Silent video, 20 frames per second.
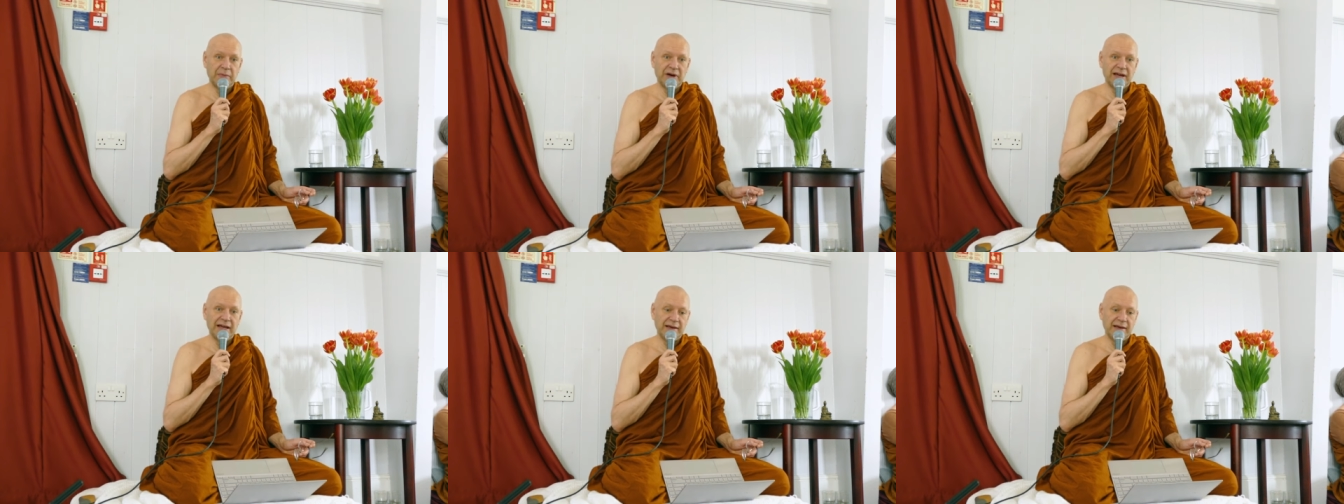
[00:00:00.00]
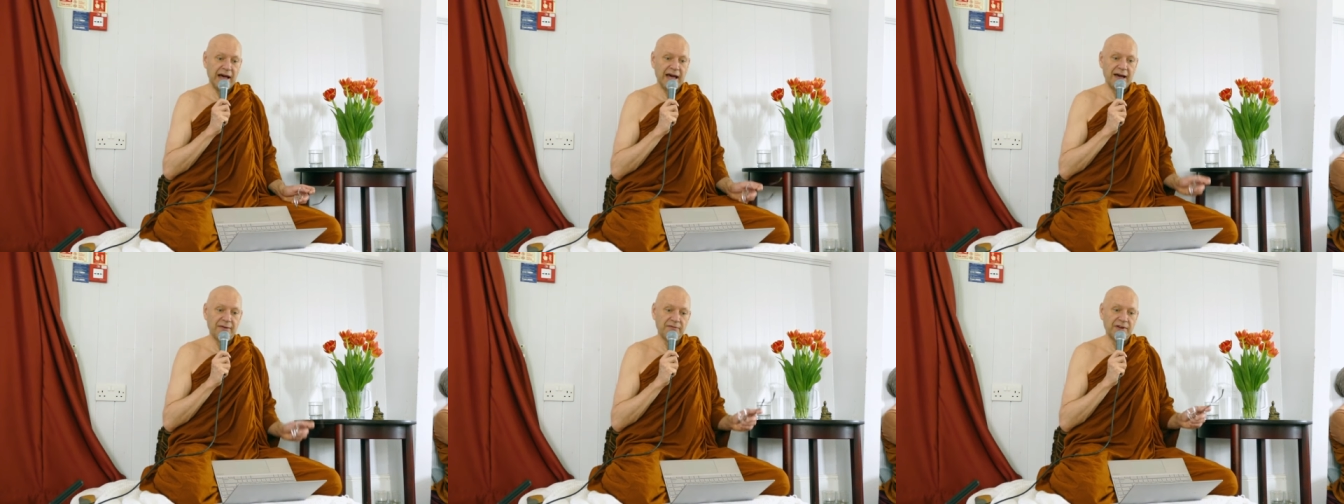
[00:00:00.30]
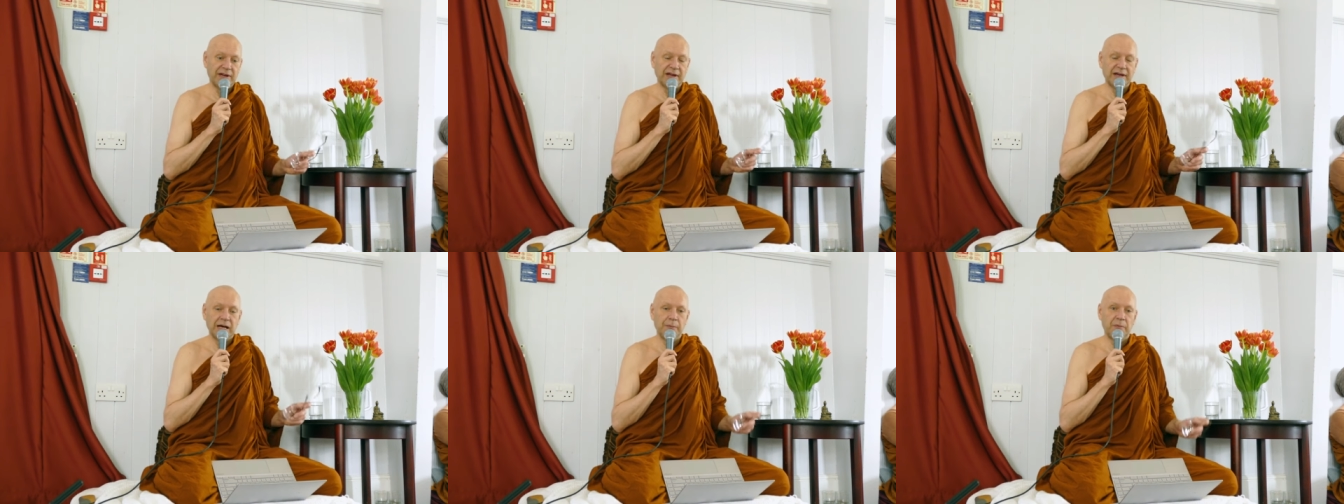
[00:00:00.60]
by
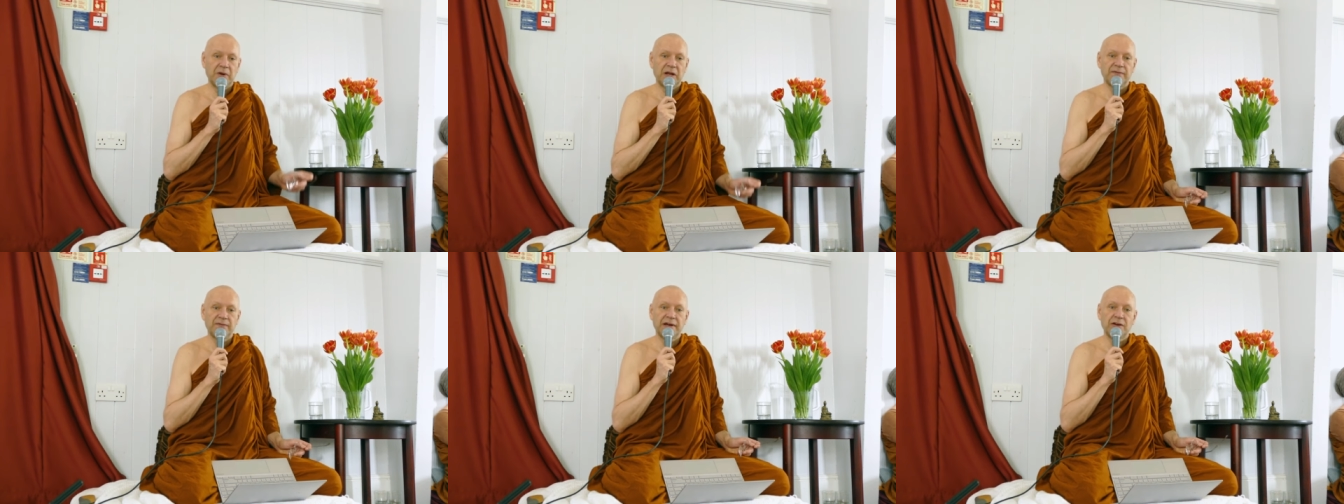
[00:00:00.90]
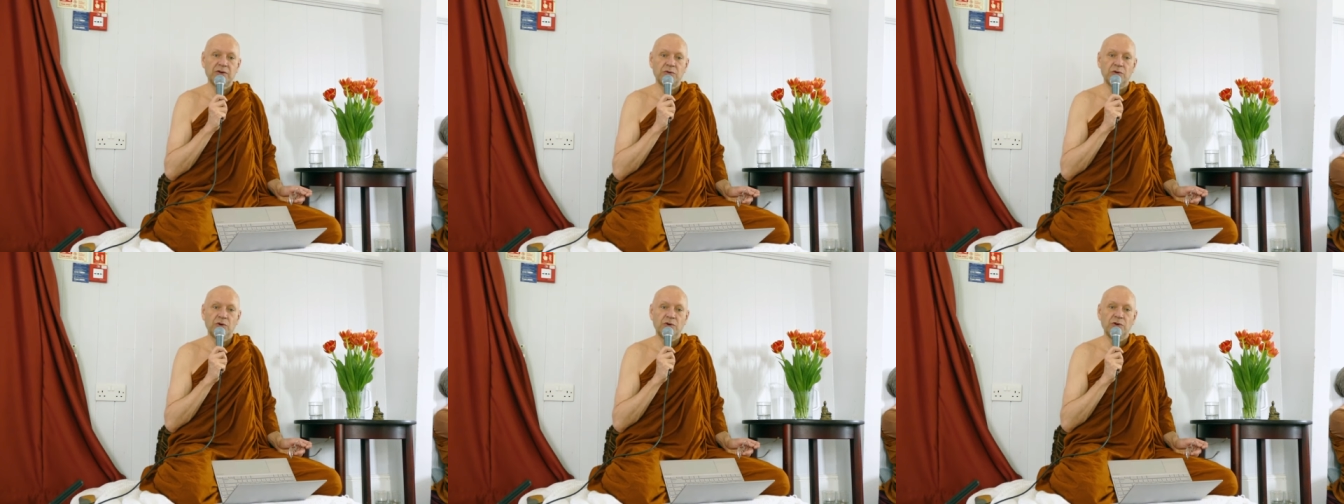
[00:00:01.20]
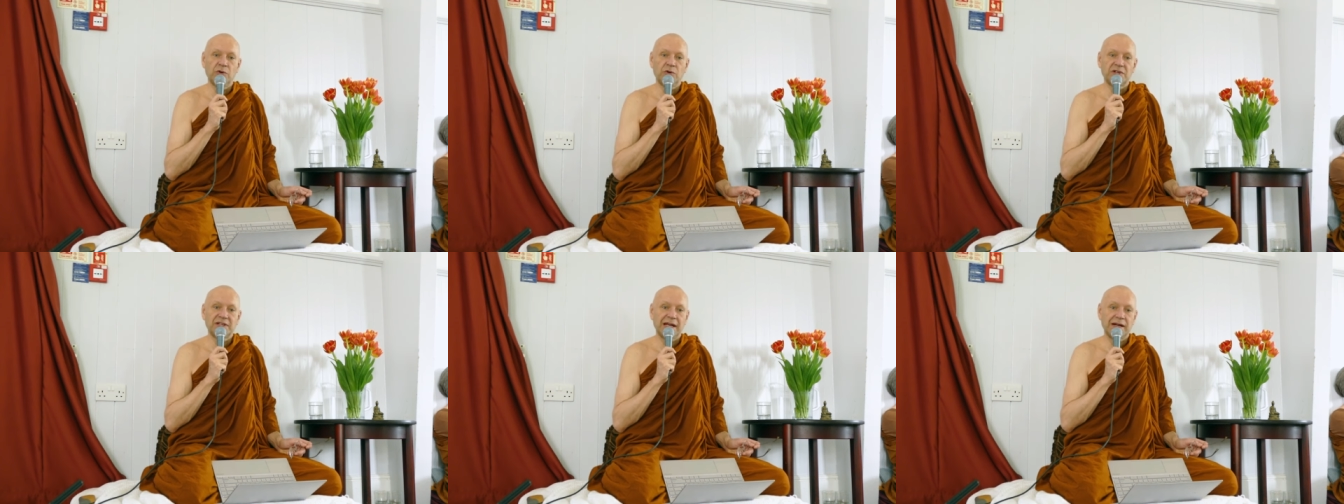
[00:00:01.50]
having Kapilavatthu
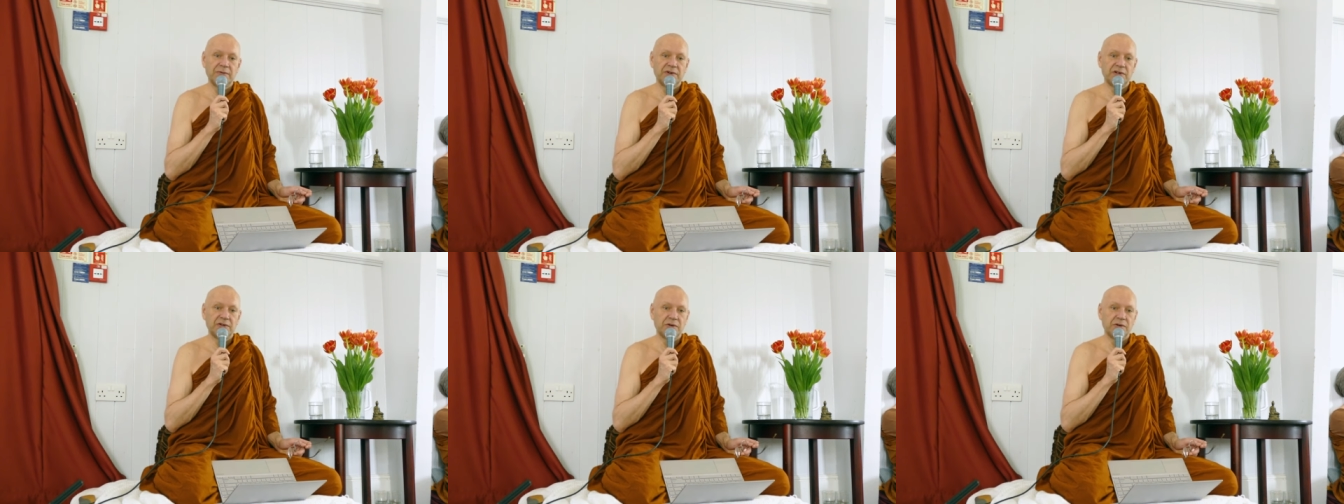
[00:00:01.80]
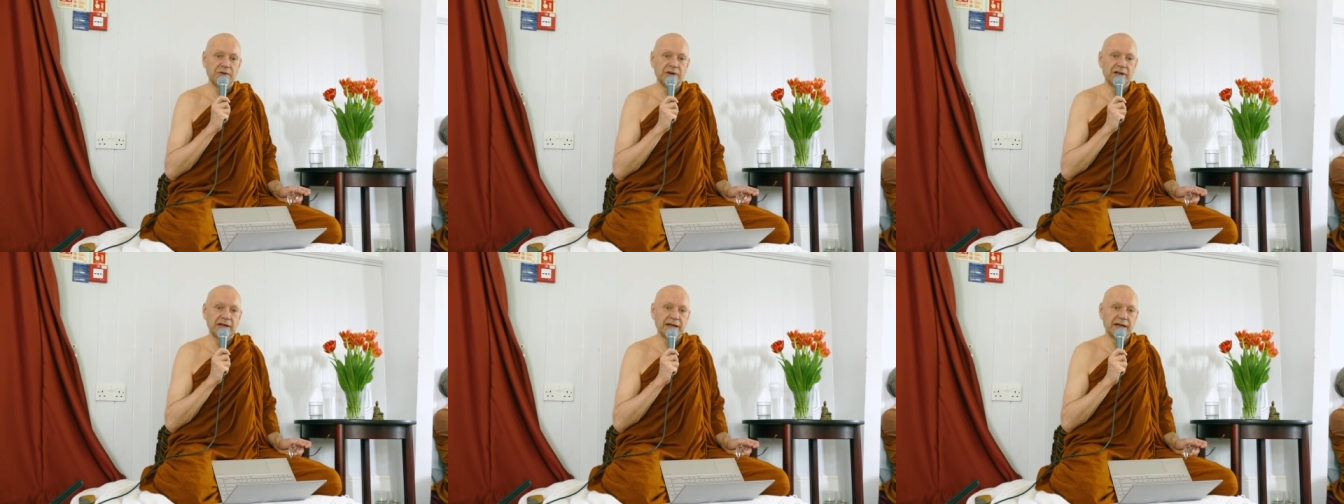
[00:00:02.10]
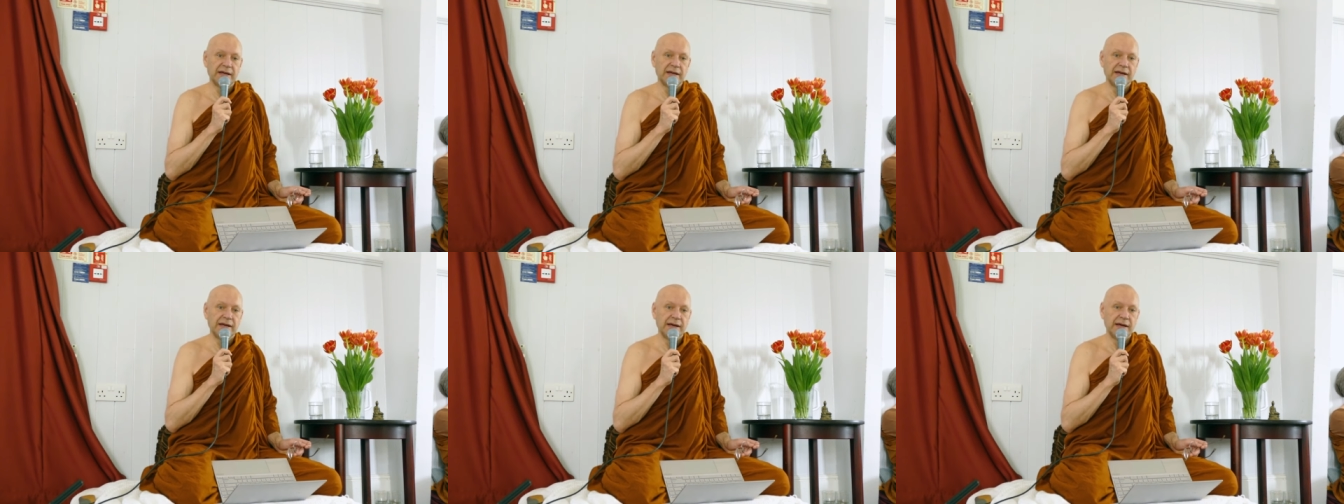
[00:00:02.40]
on your territory
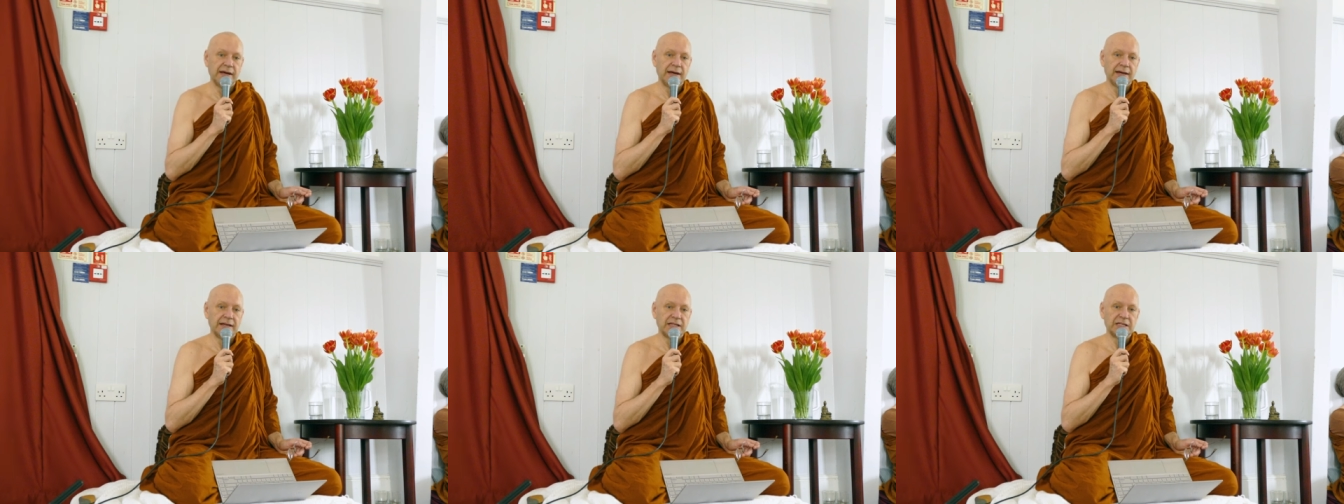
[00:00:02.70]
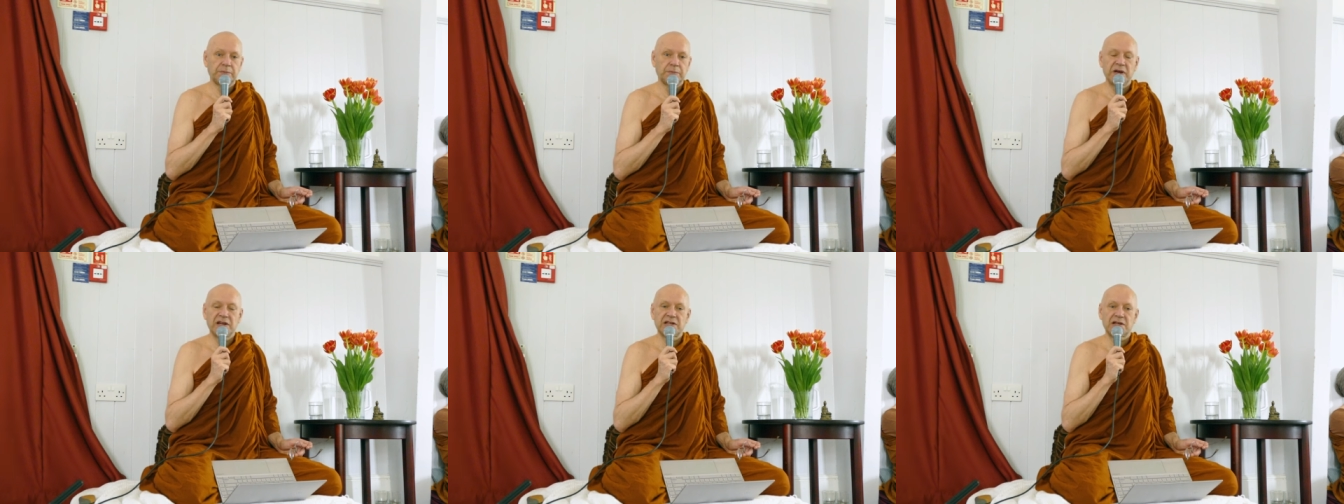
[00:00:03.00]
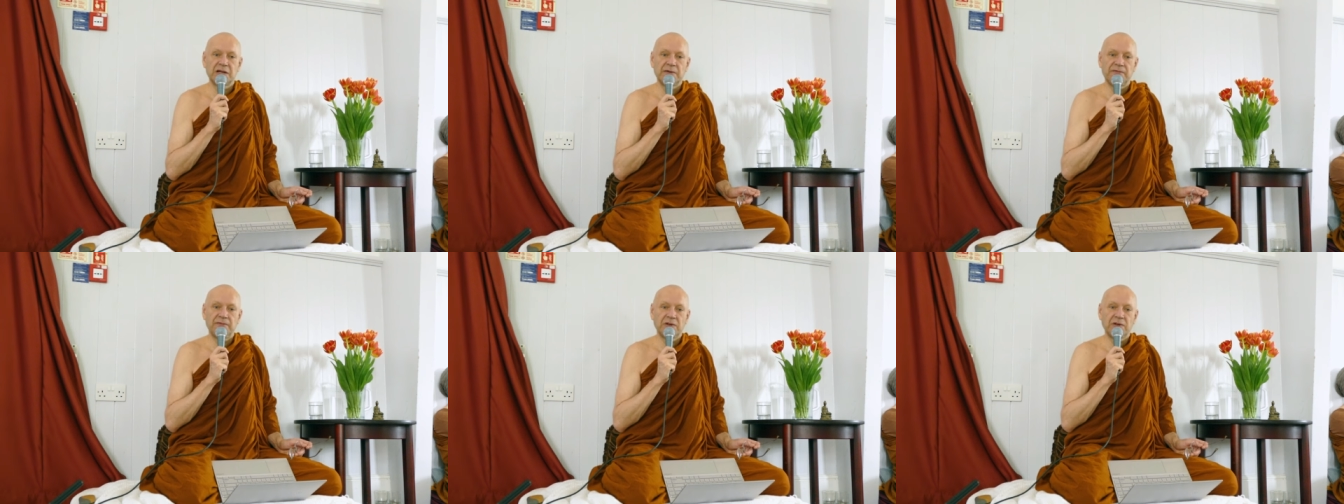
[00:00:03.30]
here,
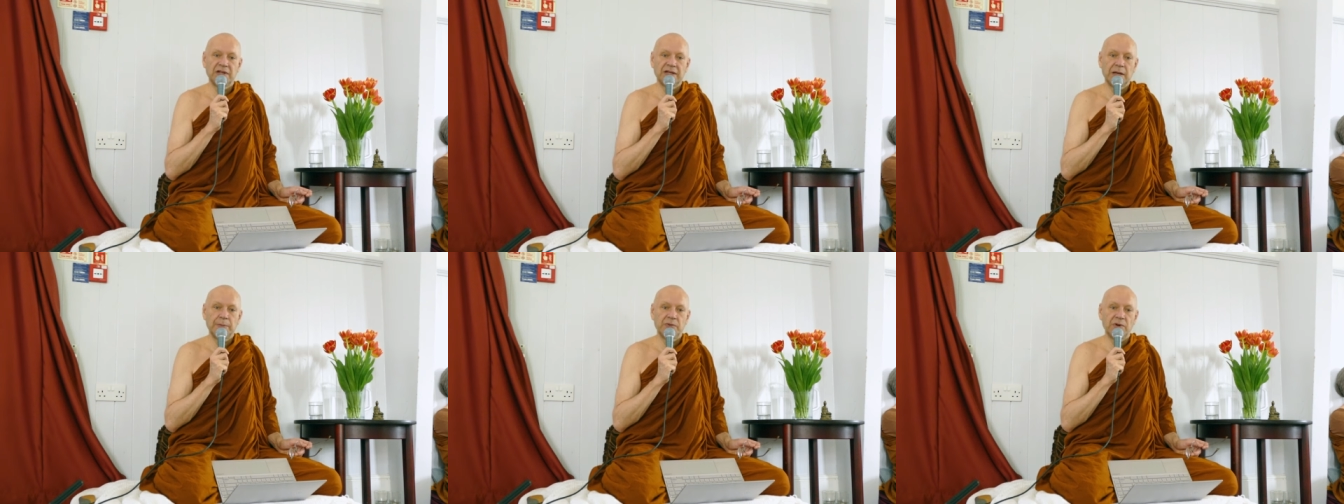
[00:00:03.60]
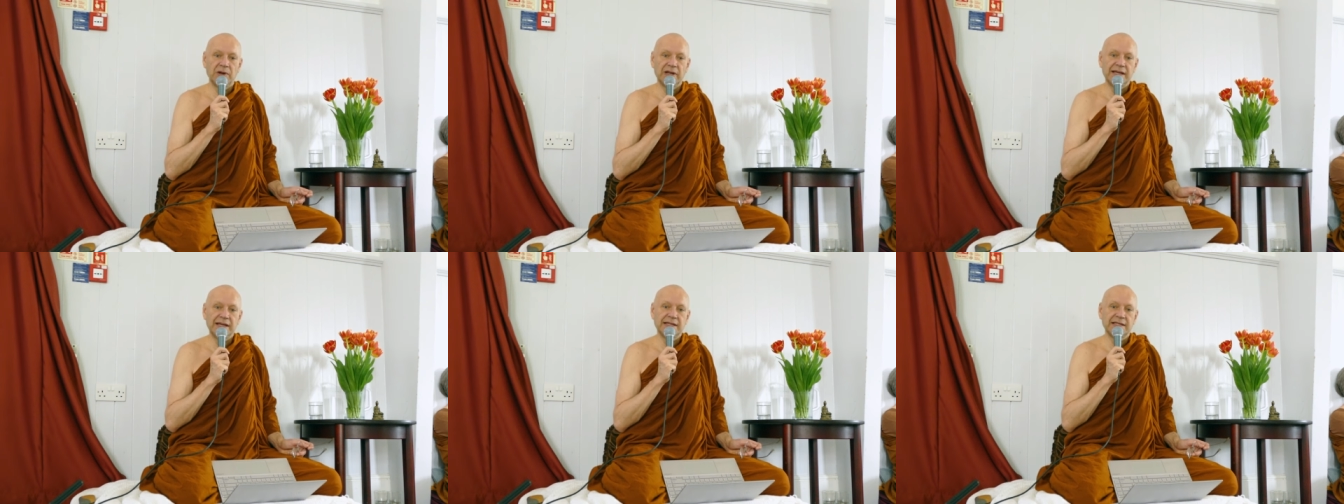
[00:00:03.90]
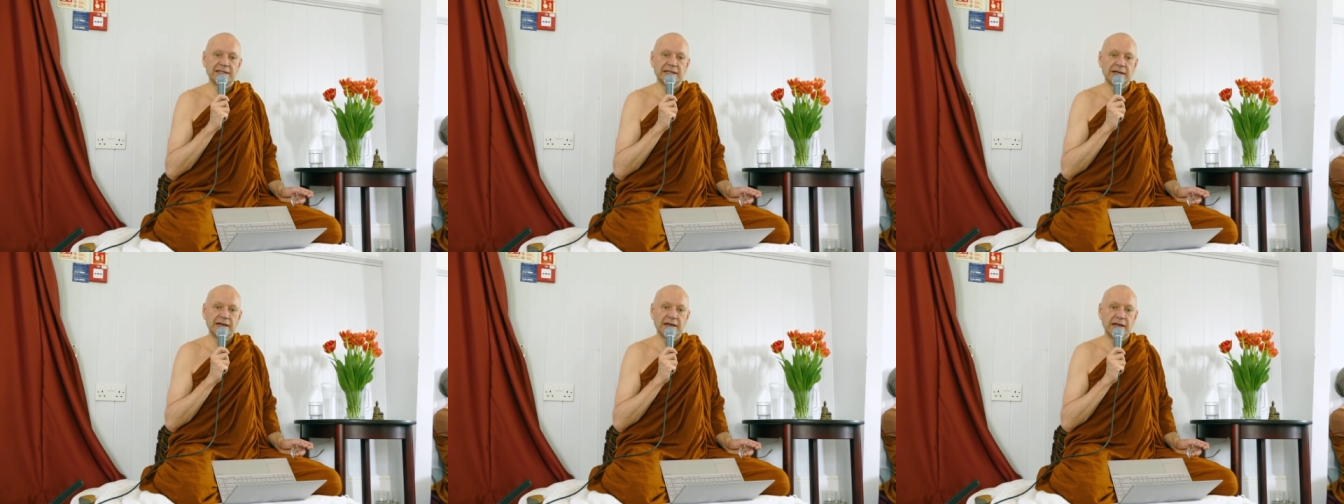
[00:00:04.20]
especially for the
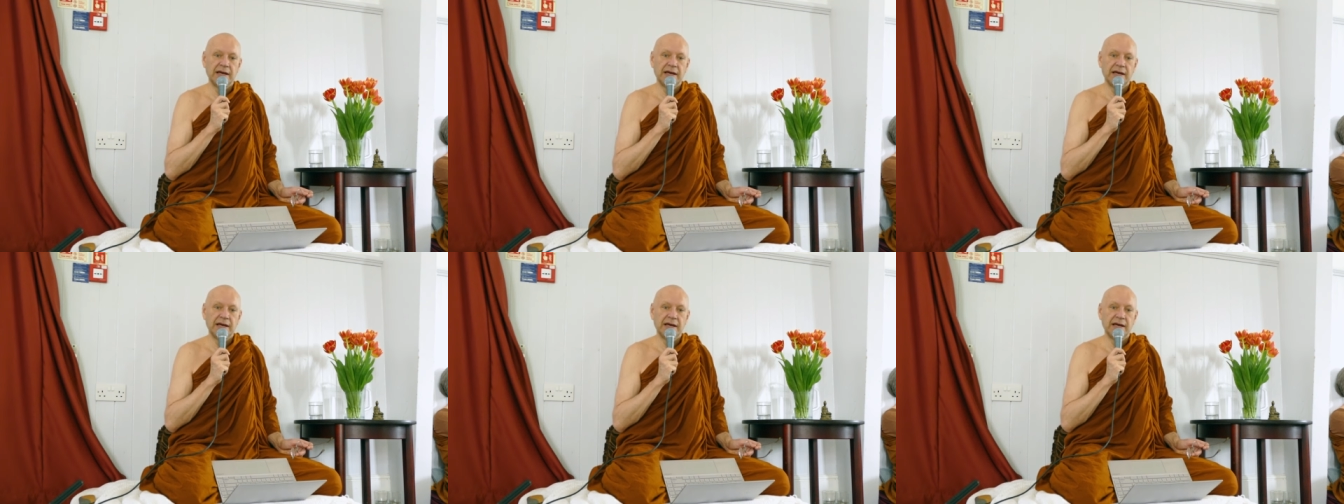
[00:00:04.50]
Nepalese.